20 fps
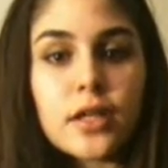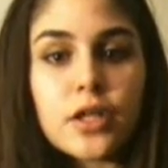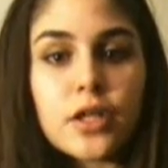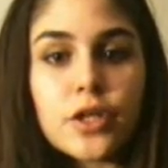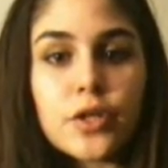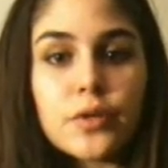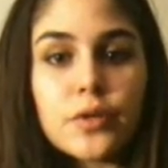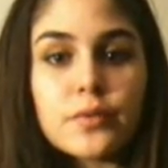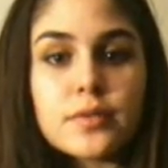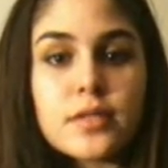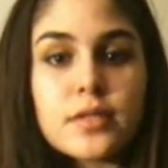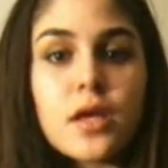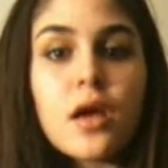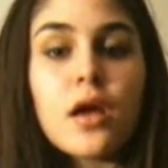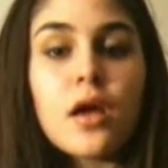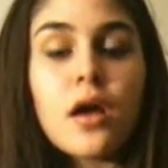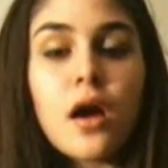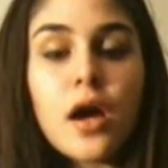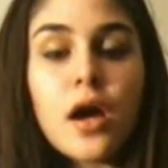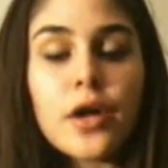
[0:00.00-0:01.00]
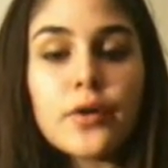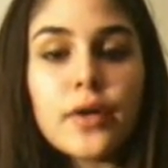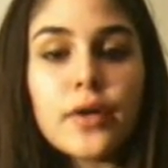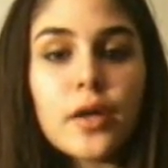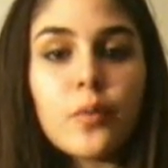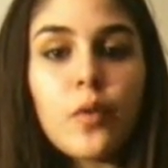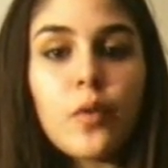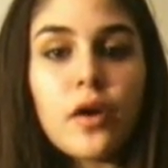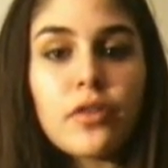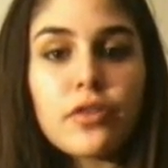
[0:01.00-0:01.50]
includes
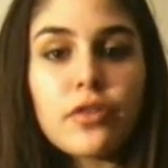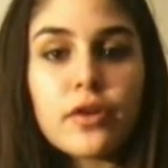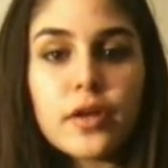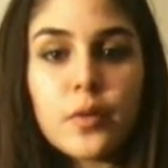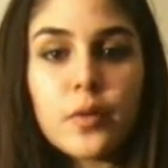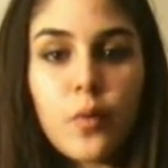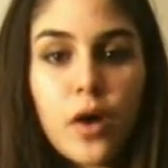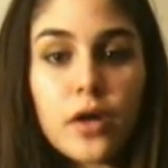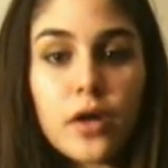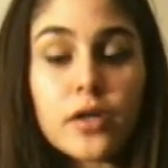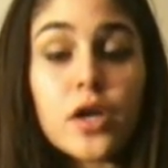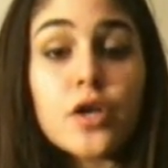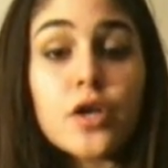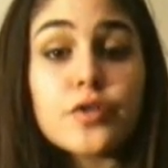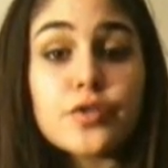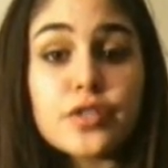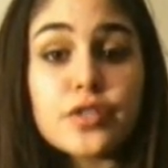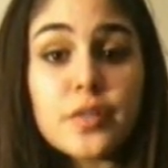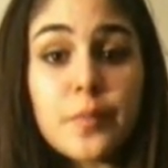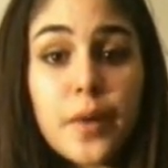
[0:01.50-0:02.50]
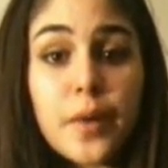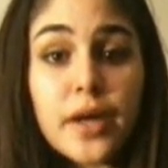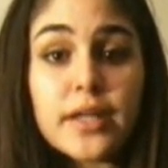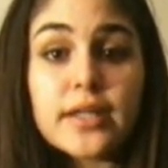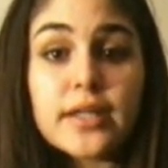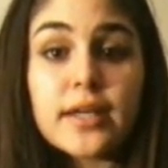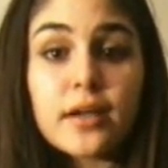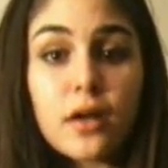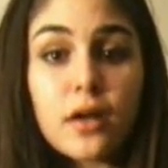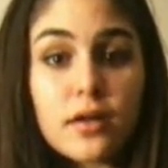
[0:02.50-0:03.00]
iodine-131 so the body
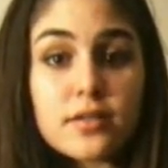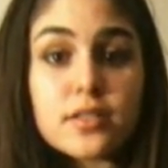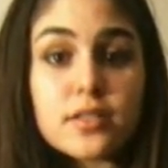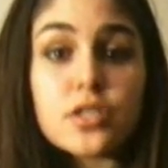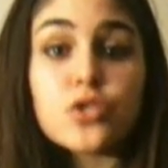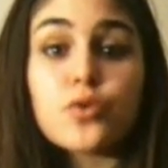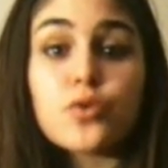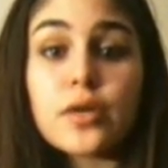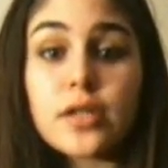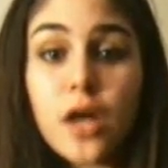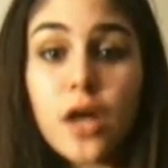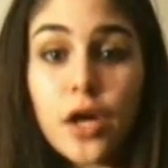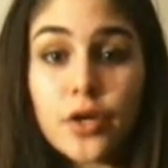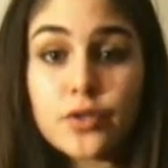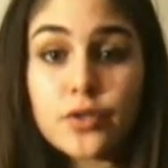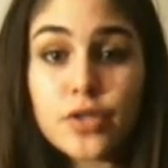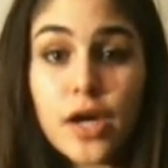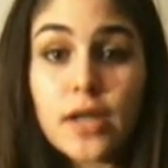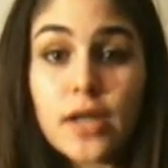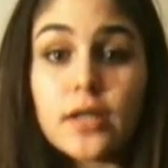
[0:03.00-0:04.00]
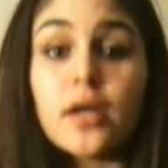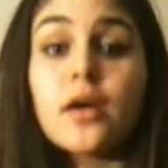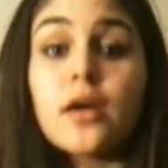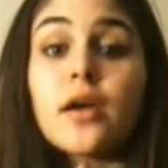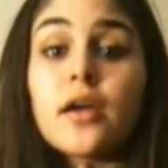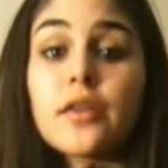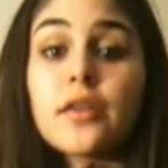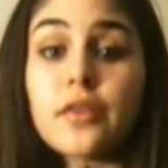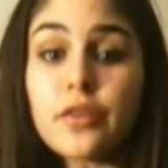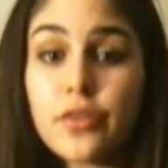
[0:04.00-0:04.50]
can concentrate iodine
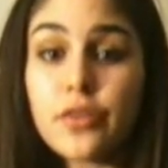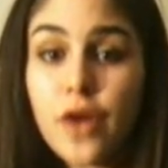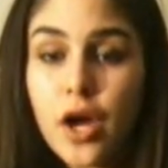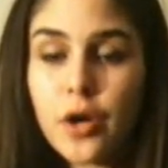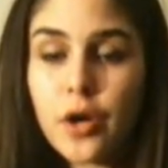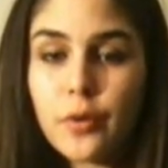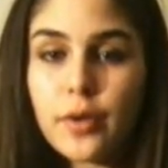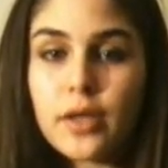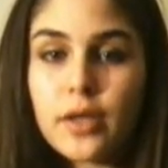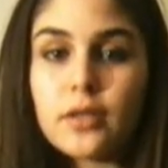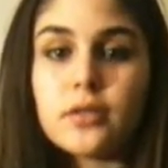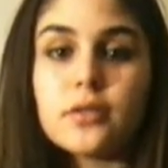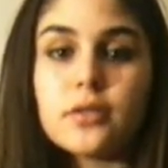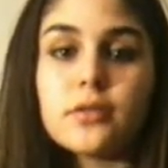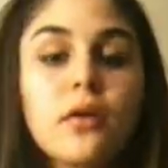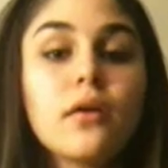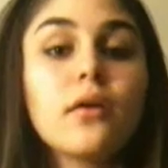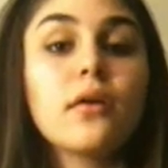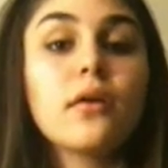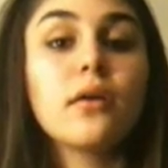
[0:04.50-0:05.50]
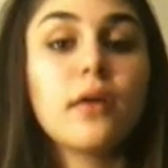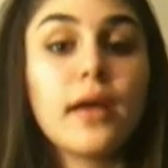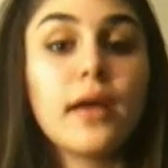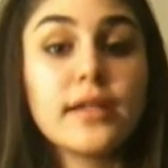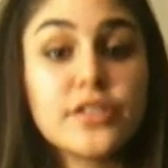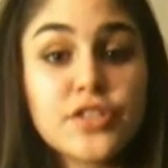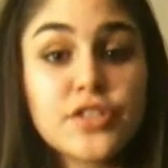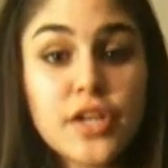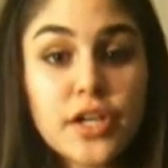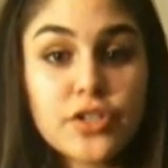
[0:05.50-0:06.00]
in the thyroid. A
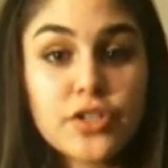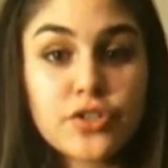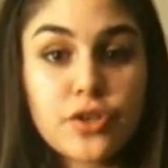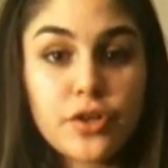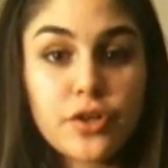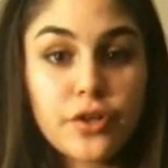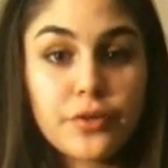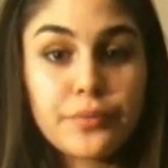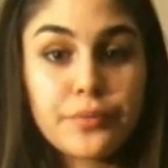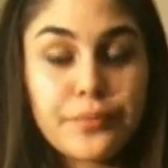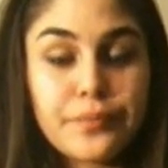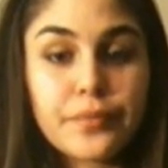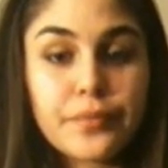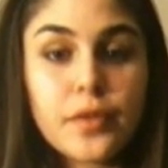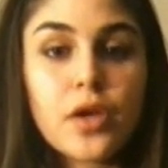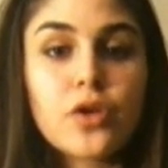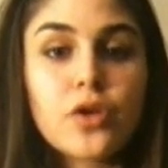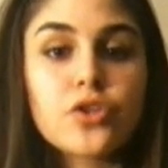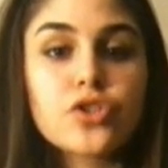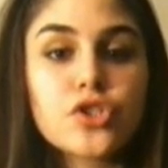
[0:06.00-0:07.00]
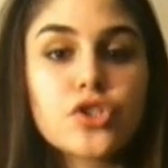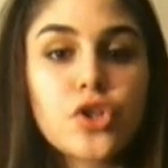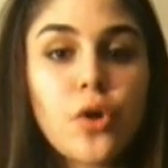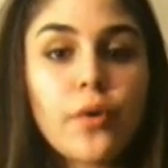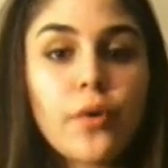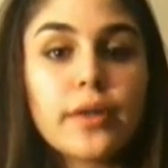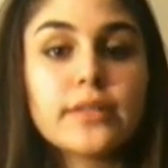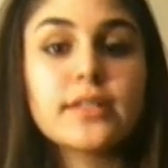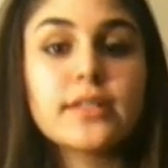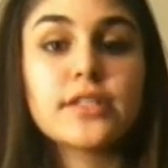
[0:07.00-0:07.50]
detector
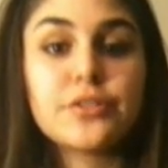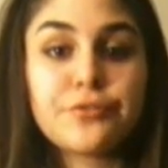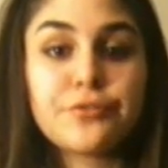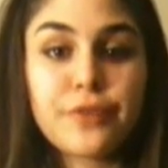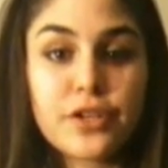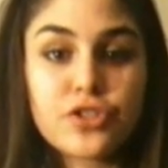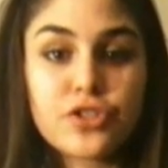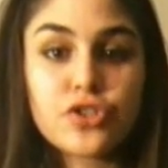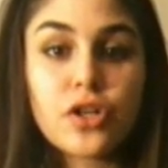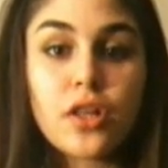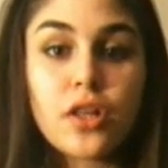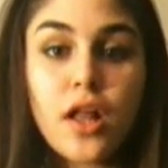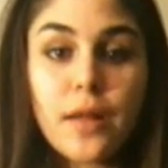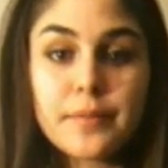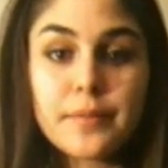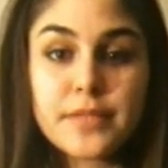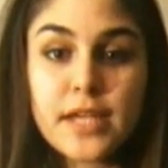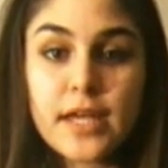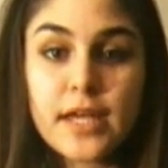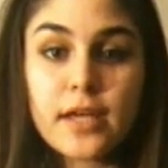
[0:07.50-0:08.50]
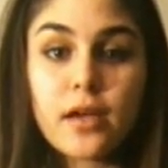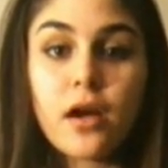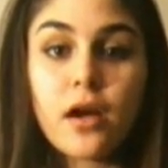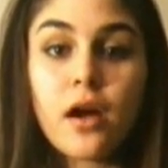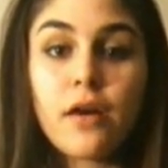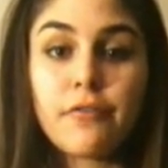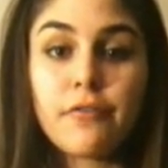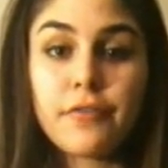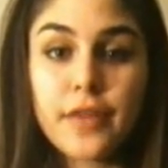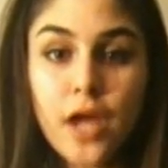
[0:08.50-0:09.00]
showing the differential uptake
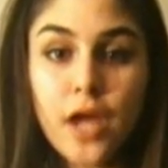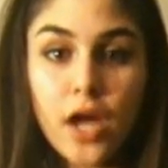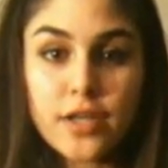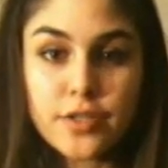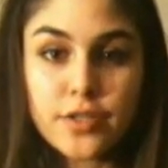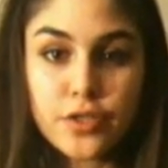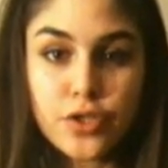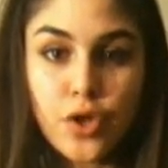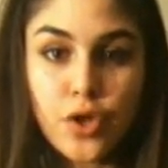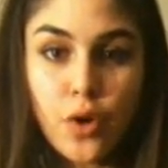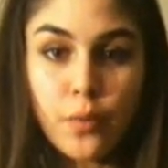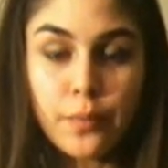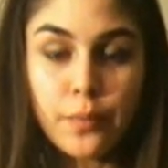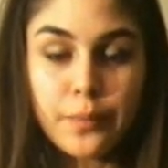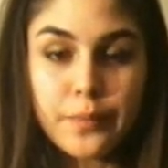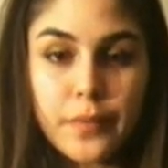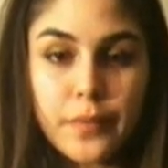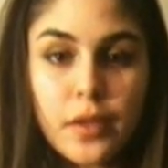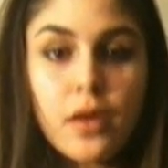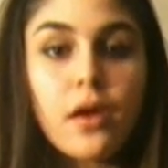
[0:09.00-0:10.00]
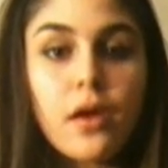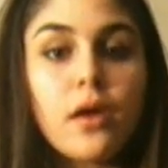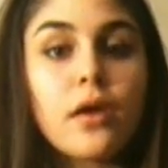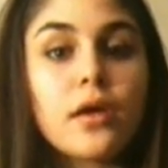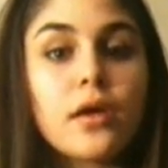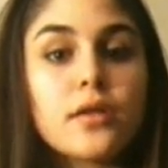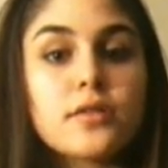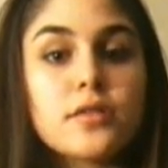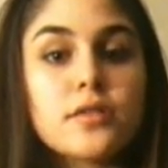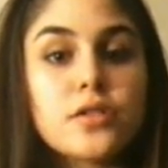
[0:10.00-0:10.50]
of the isotope
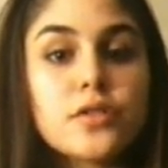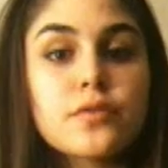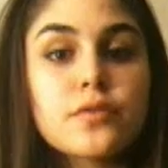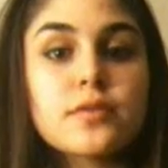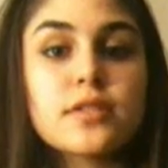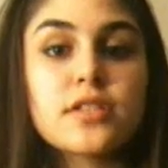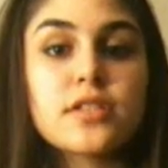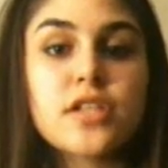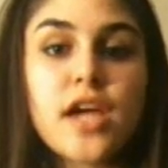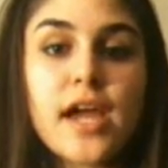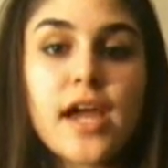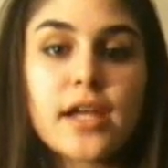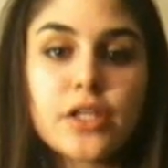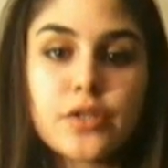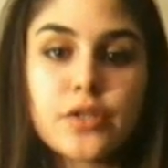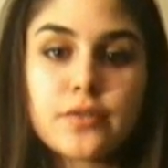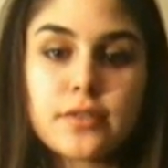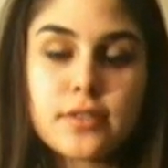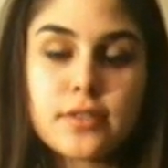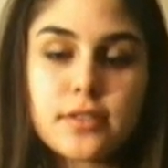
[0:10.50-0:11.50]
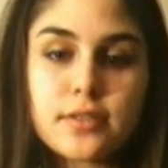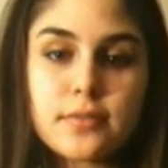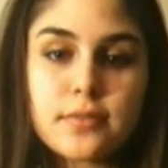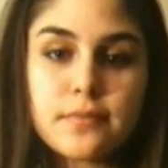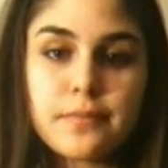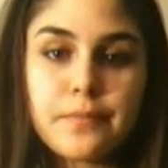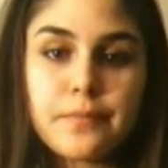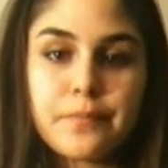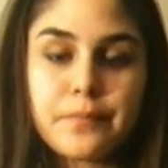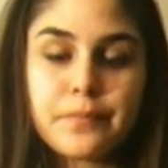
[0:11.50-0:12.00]
is used in diagnosis.
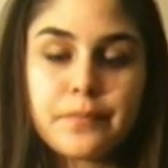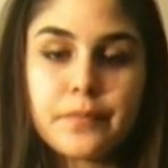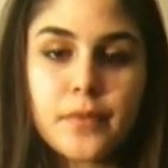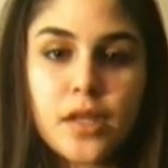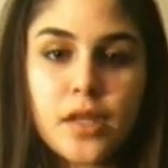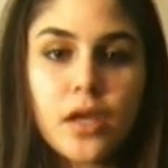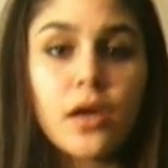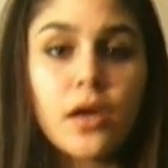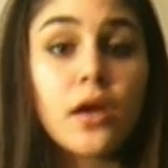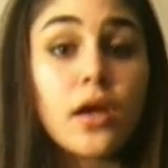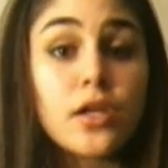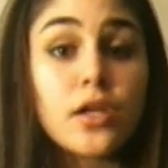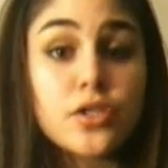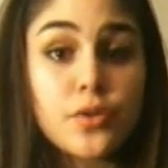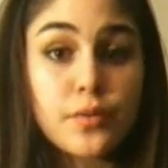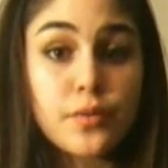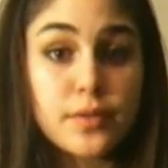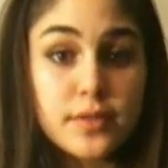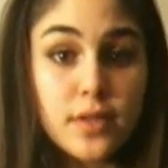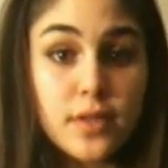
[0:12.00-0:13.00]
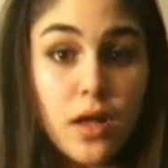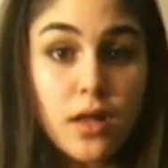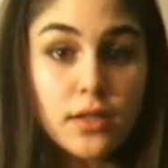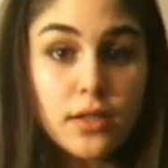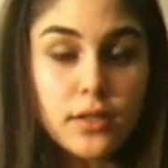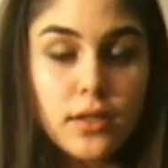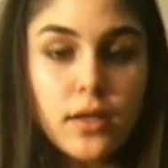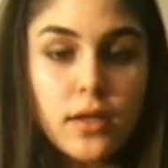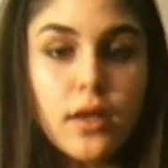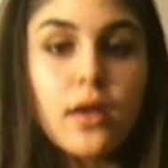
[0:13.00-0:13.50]
In the
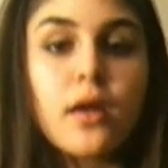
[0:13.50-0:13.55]
result,